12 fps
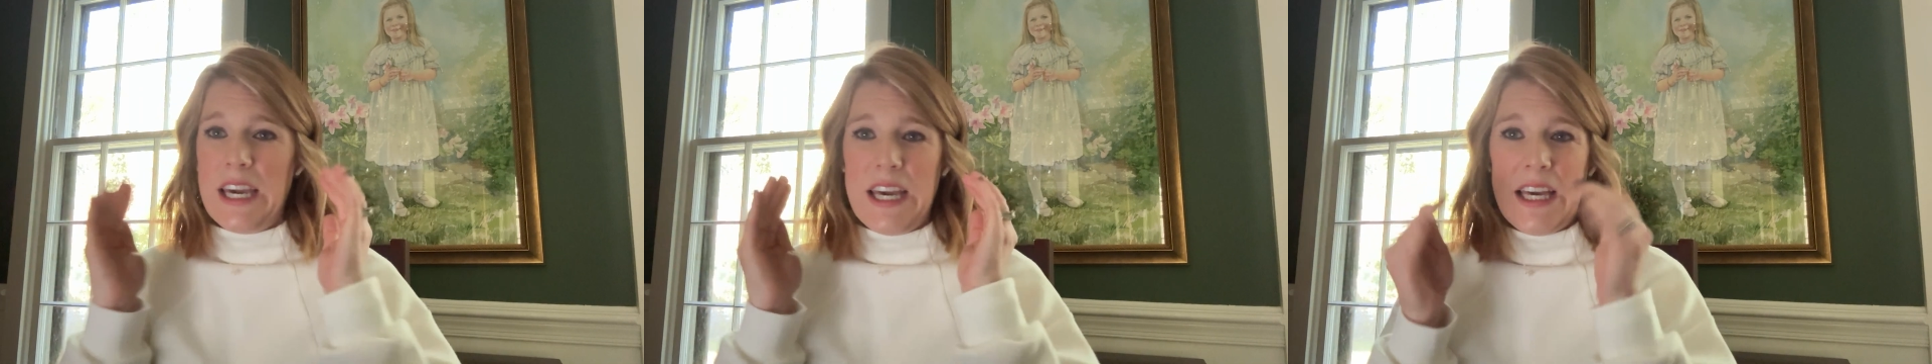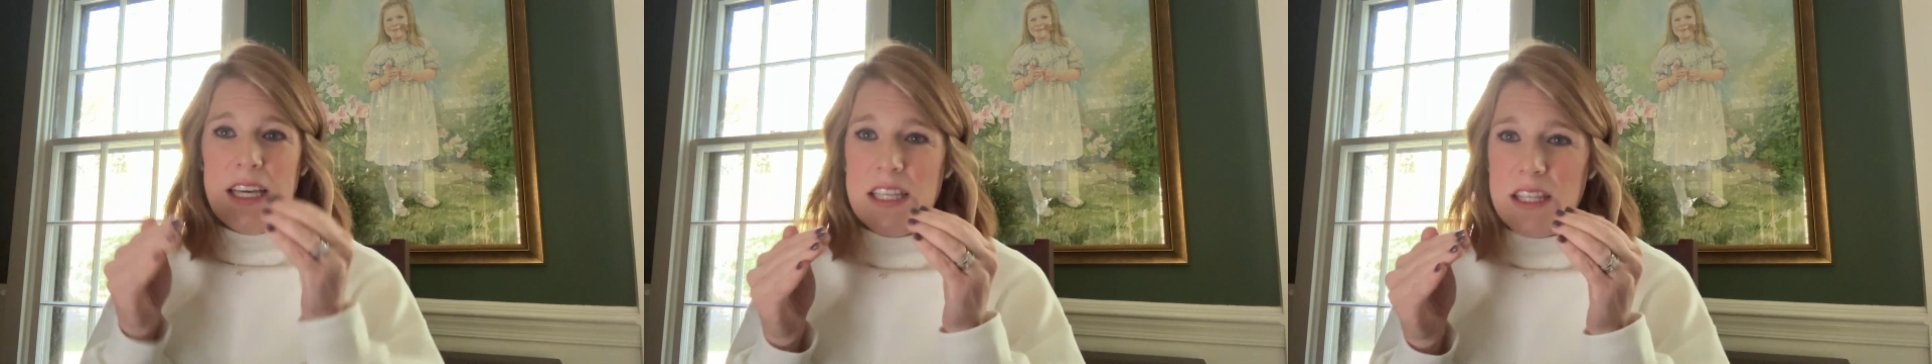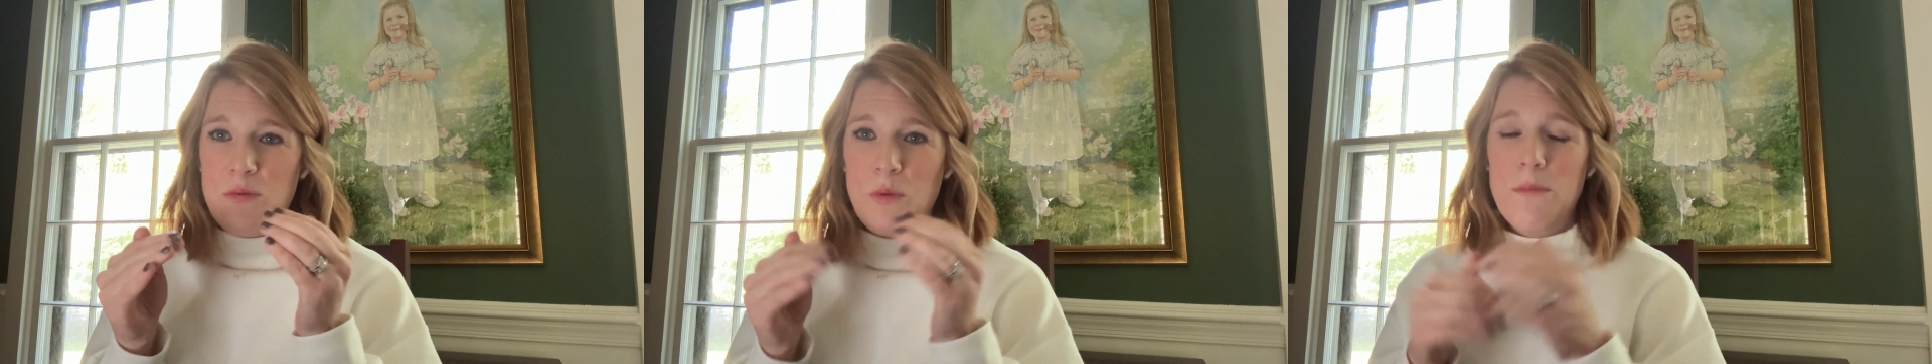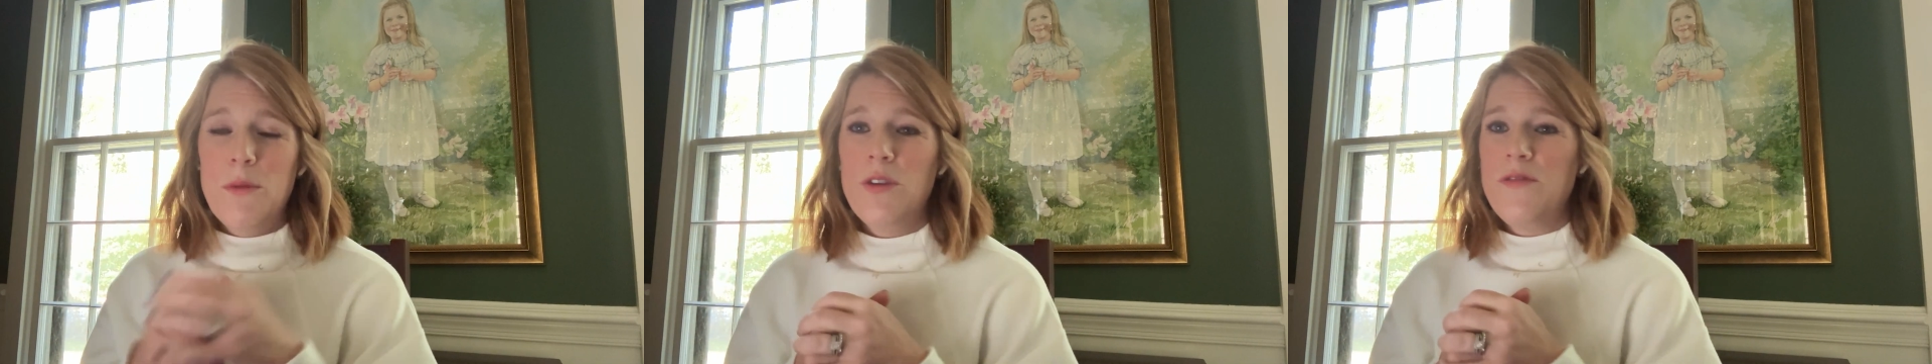is we
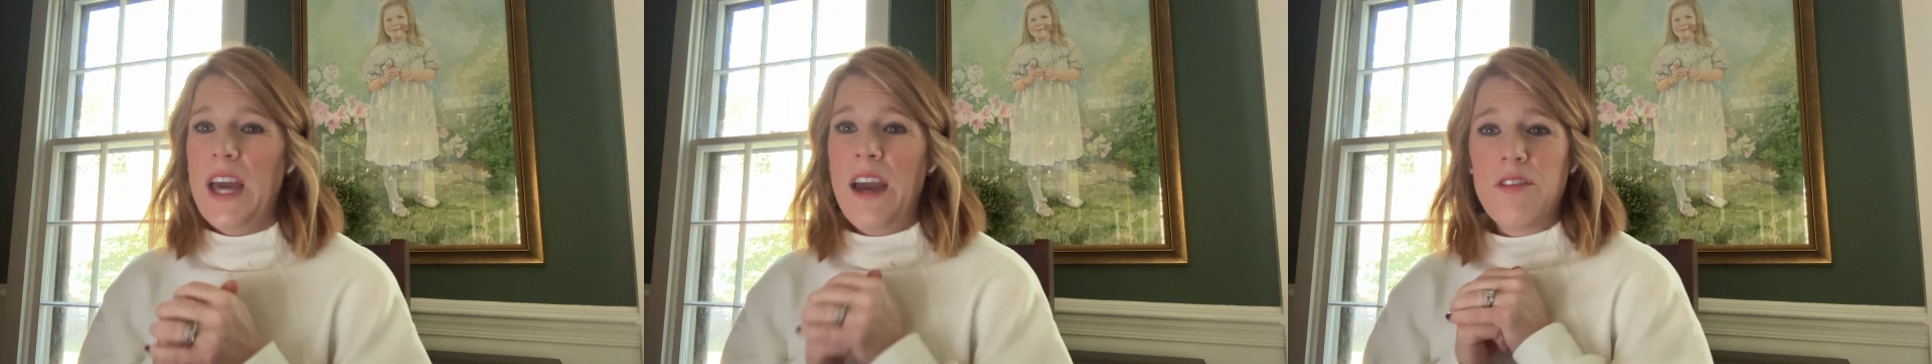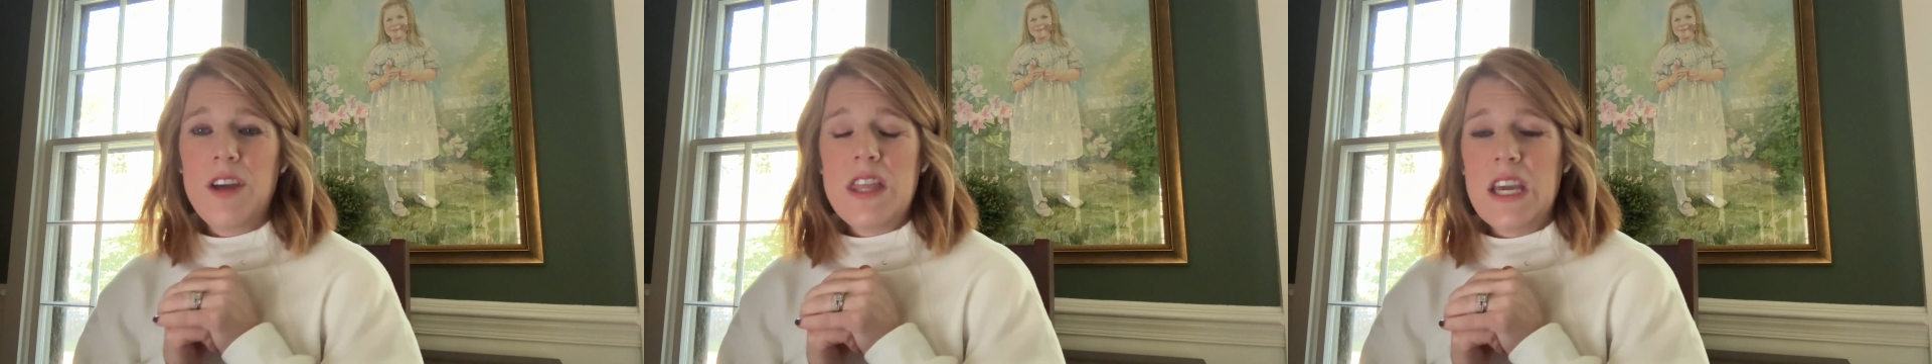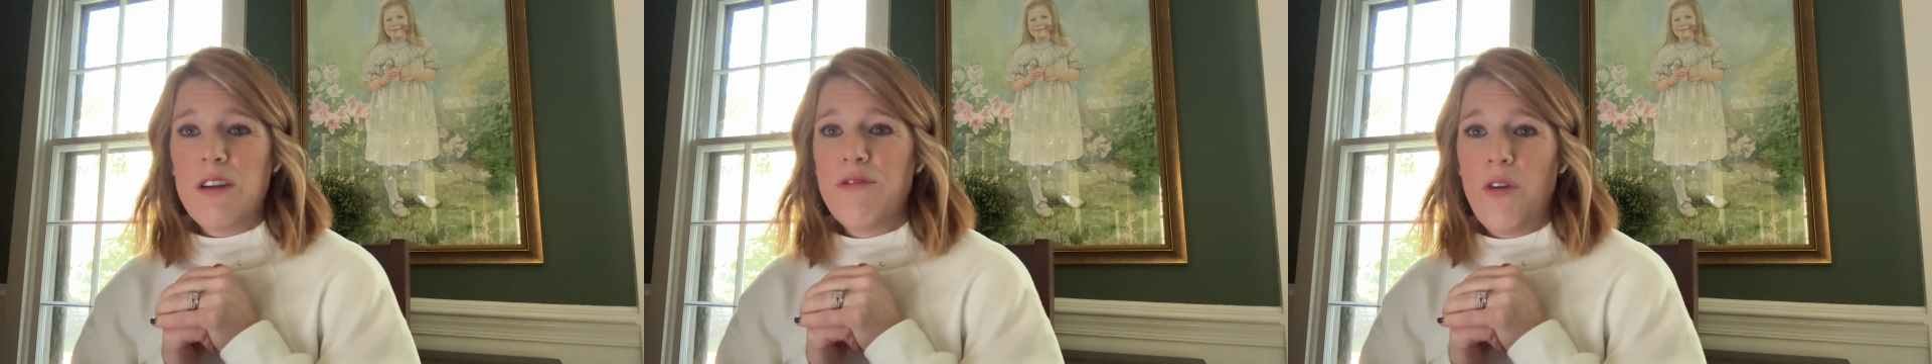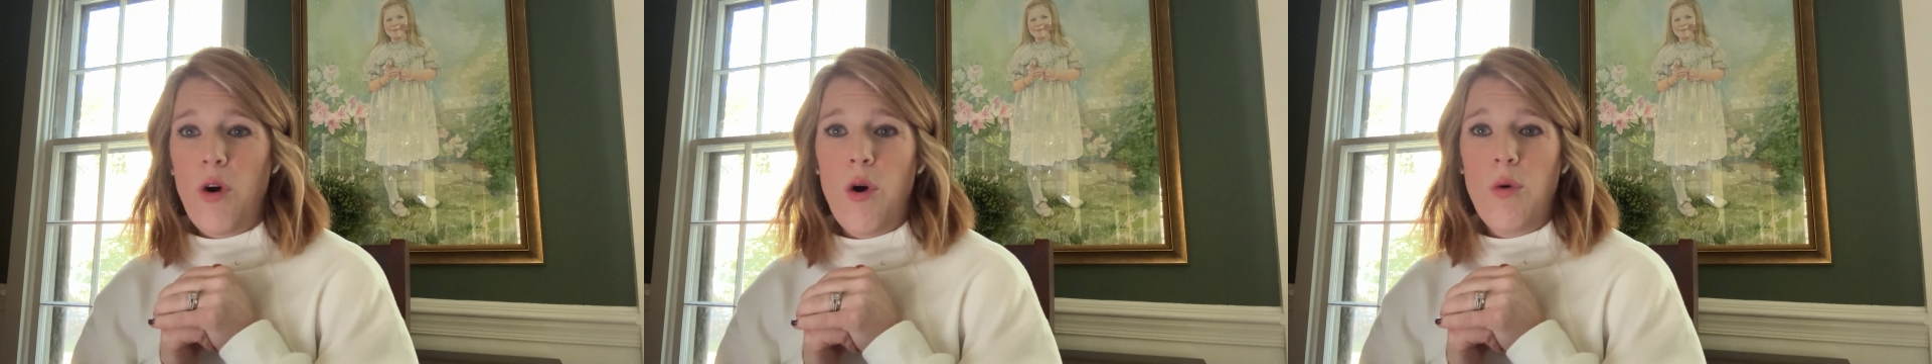moved everything
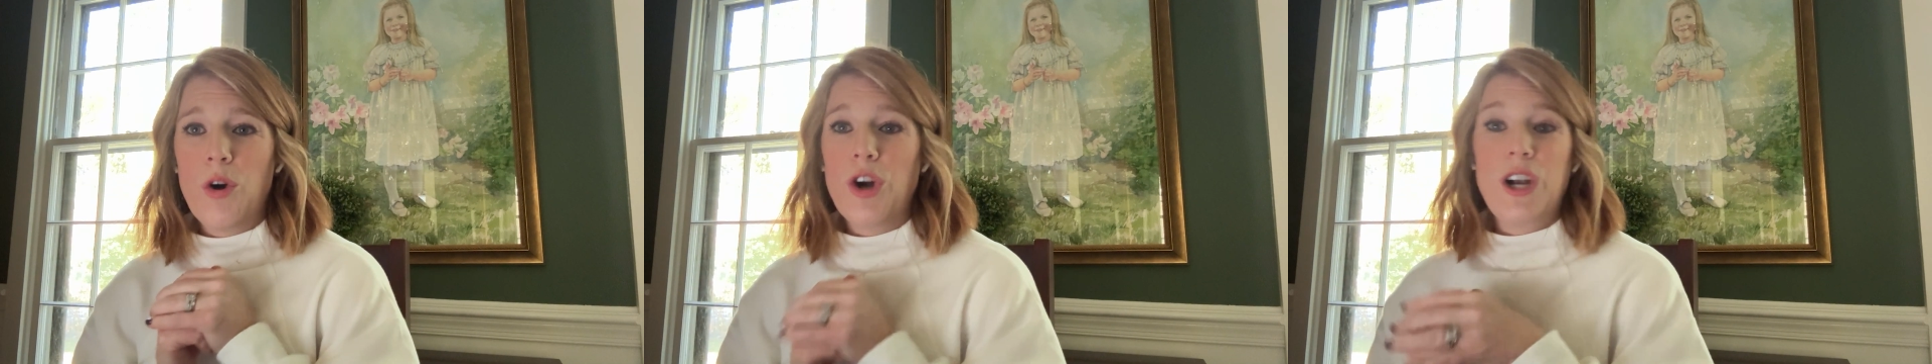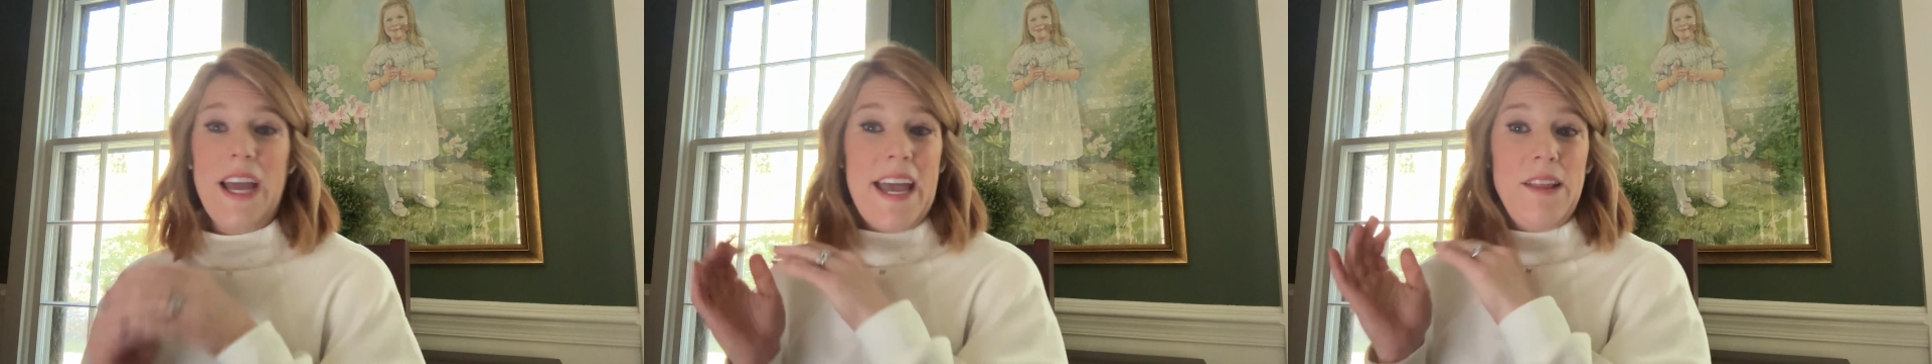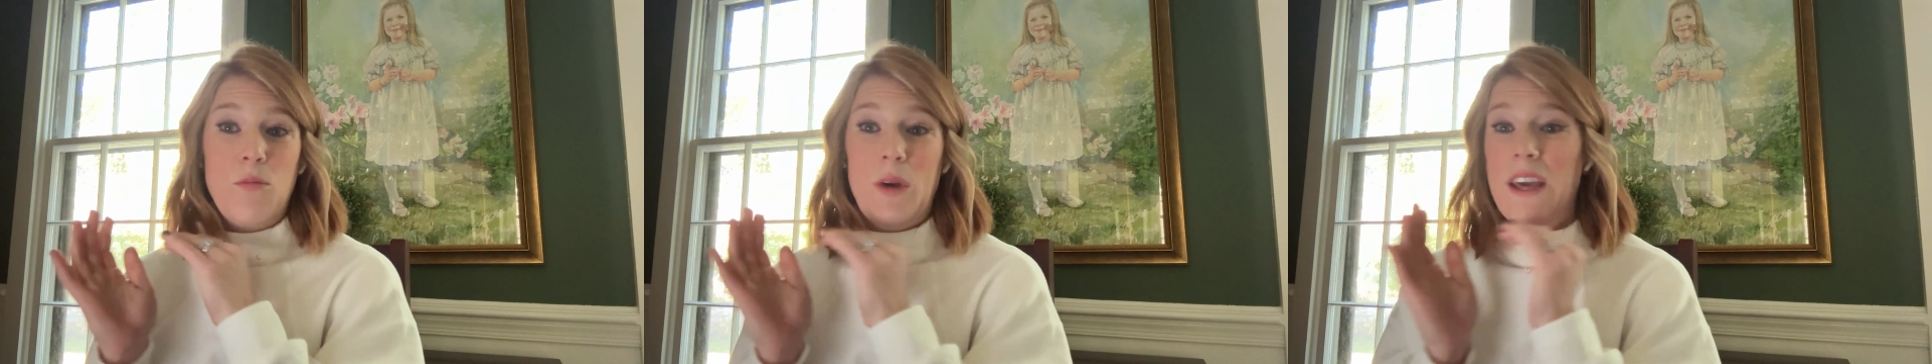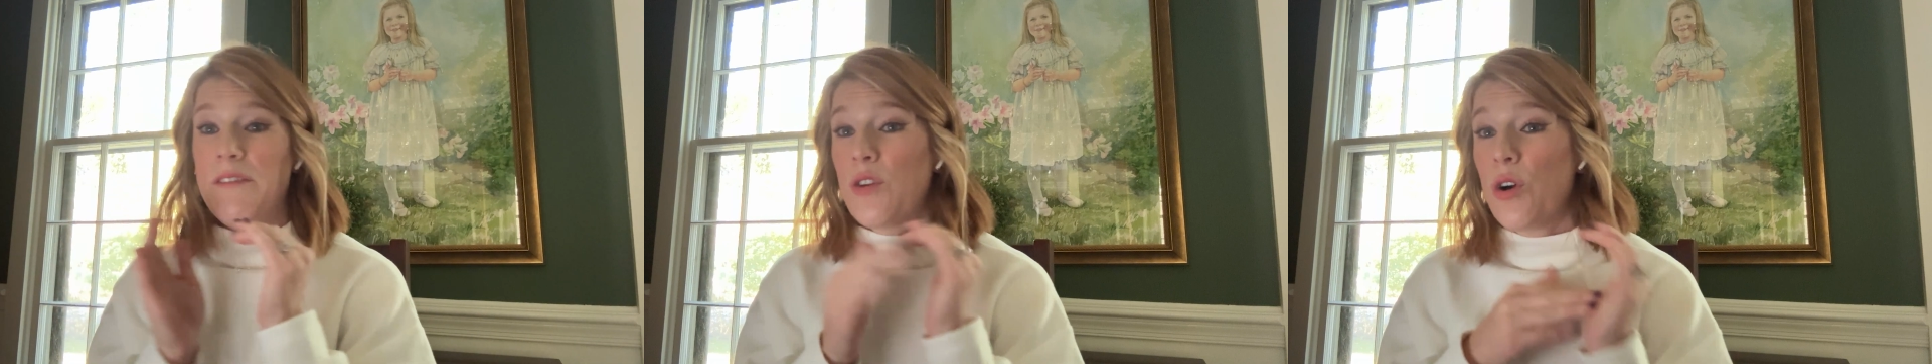forward and we
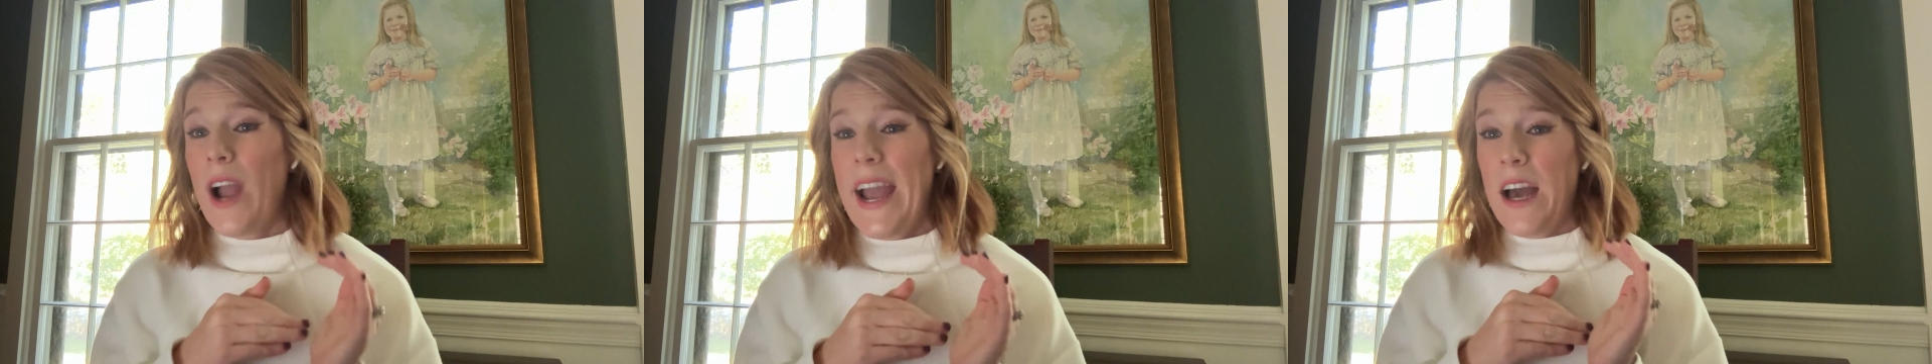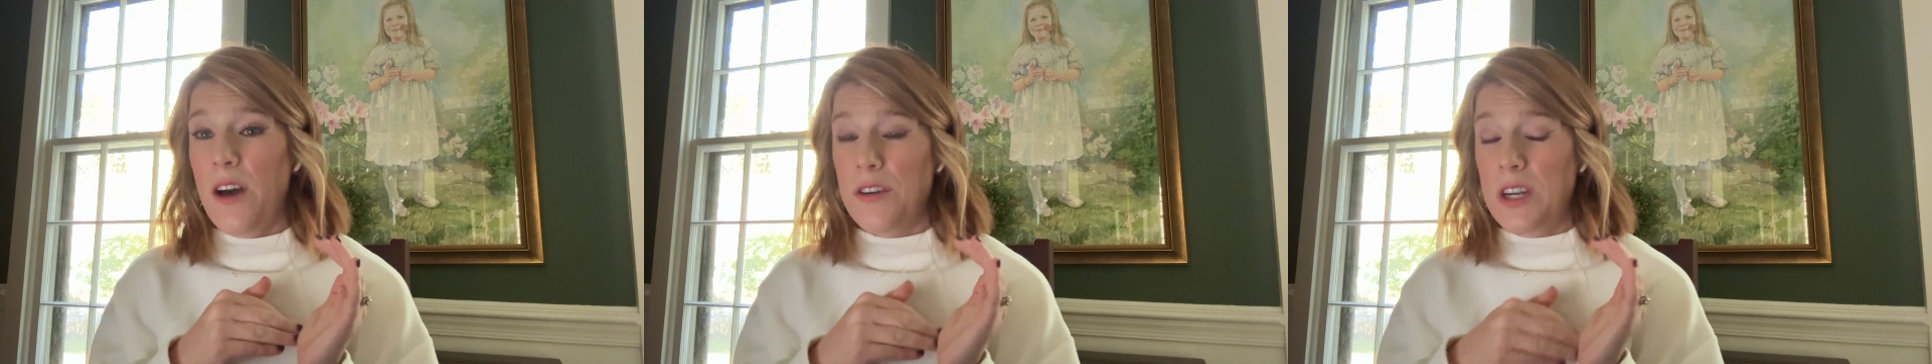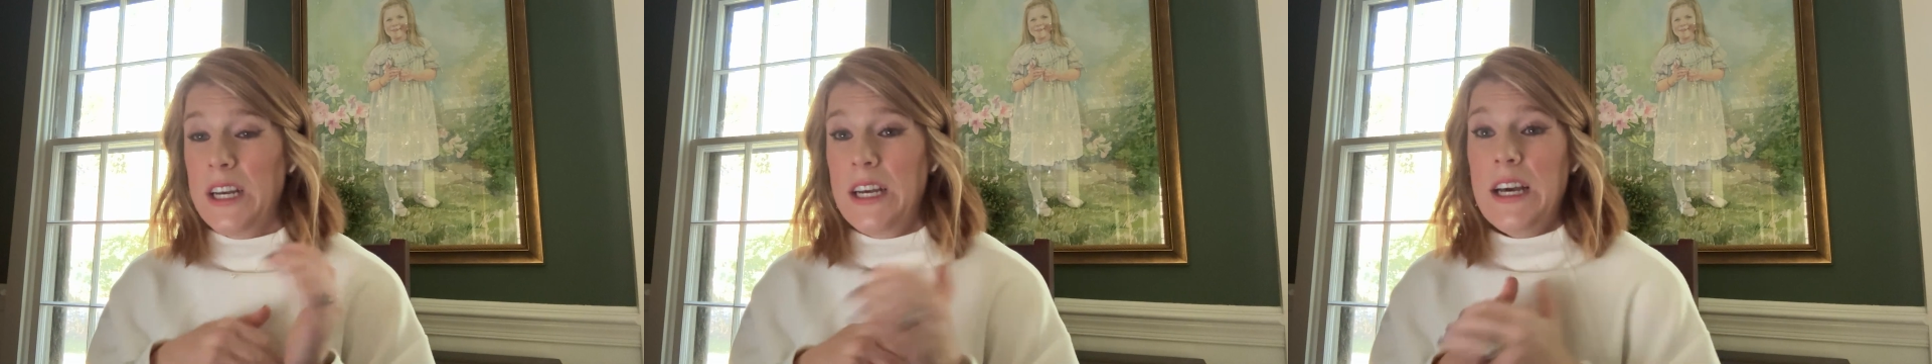have crowned